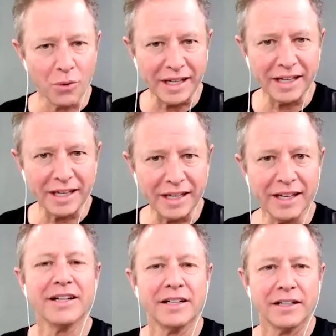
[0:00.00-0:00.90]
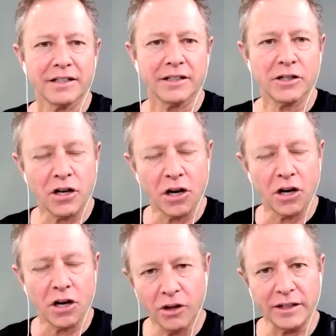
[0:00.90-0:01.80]
we
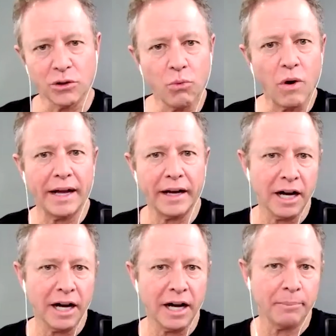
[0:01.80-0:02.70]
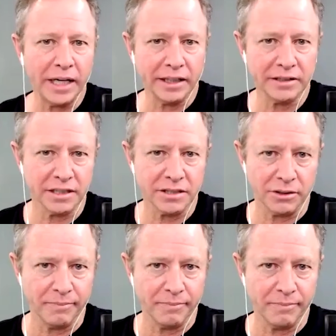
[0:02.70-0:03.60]
call that your why operating
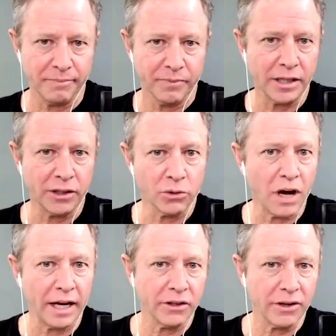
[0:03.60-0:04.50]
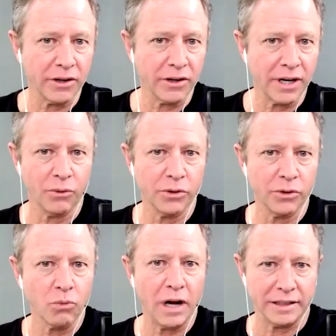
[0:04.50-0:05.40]
system, right? Your why, your how, and
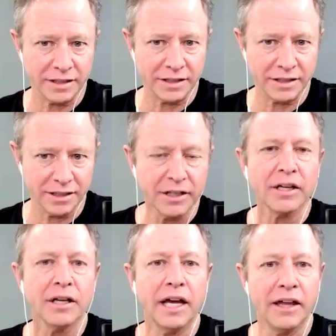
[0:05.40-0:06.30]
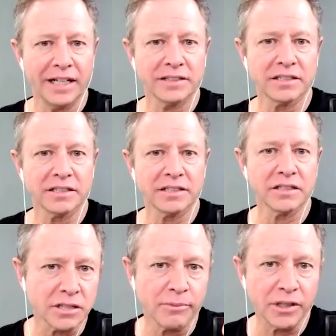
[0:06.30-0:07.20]
your what. And that's the
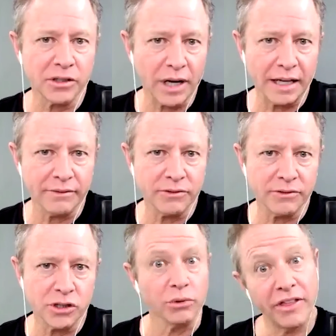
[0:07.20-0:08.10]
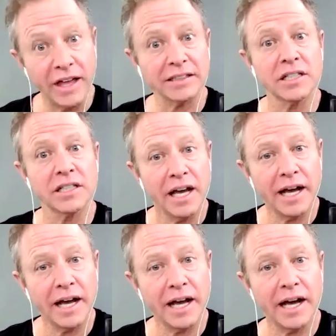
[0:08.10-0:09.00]
system that drives you. That's
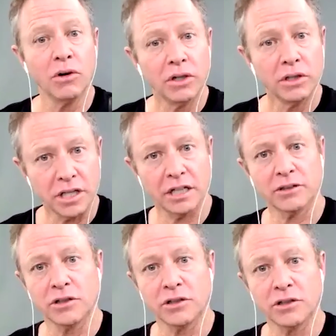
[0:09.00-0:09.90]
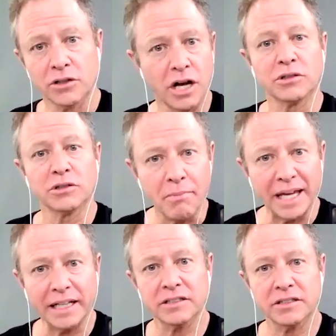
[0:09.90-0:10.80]
how Doctor Chalmers
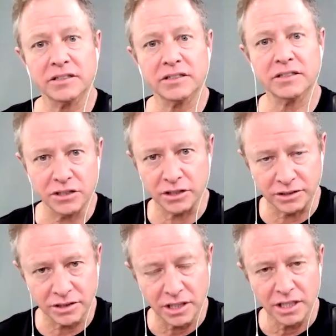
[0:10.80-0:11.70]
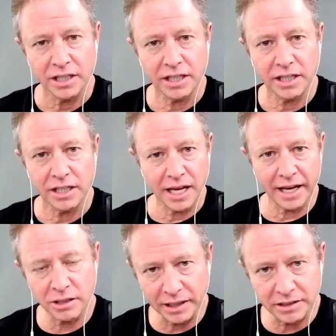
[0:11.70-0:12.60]
makes decisions. It
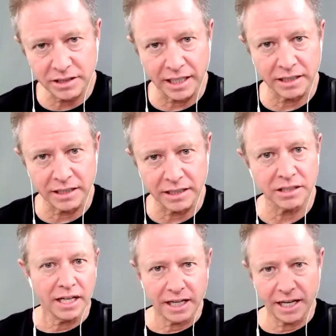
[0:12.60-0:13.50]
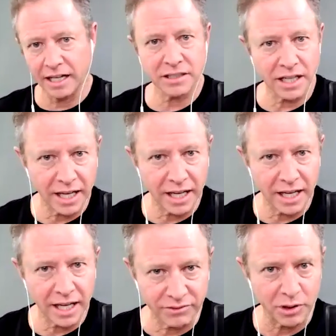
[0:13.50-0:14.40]
has to make sense. It has to
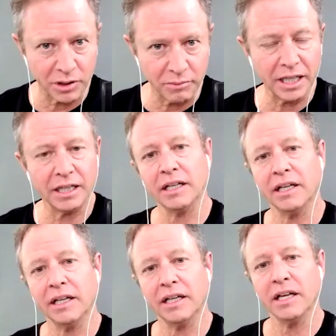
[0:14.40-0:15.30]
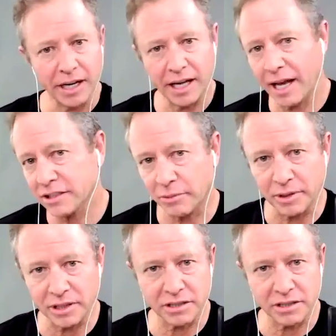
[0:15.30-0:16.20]
have depth and meaning, but it has
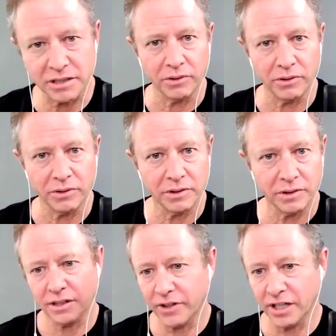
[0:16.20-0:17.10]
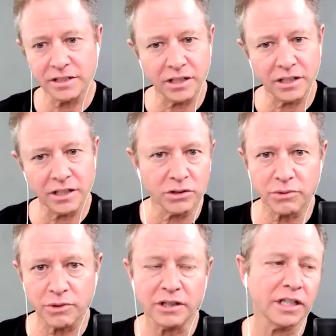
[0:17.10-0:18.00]
to be simple. Because if it isn't
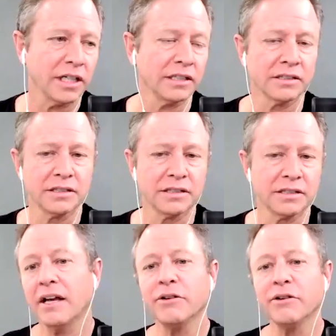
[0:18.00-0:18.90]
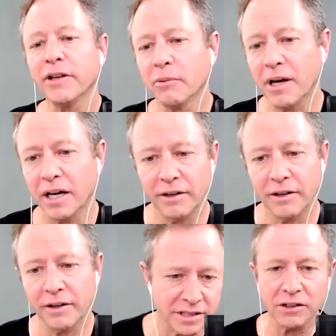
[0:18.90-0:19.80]
those three things, how do you feel about
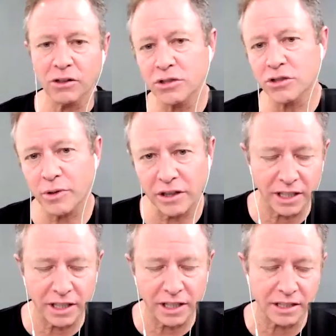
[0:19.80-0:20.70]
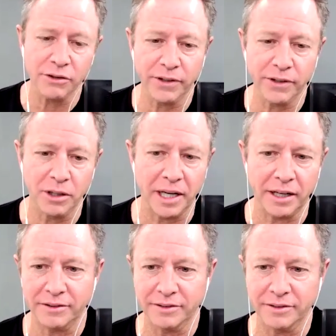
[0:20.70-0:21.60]
it? If it's not those three things, how do you feel
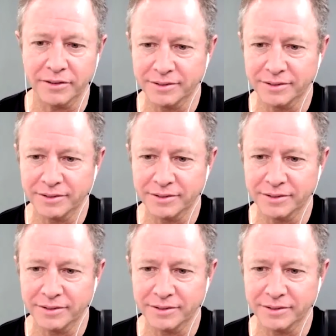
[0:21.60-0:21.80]
about it?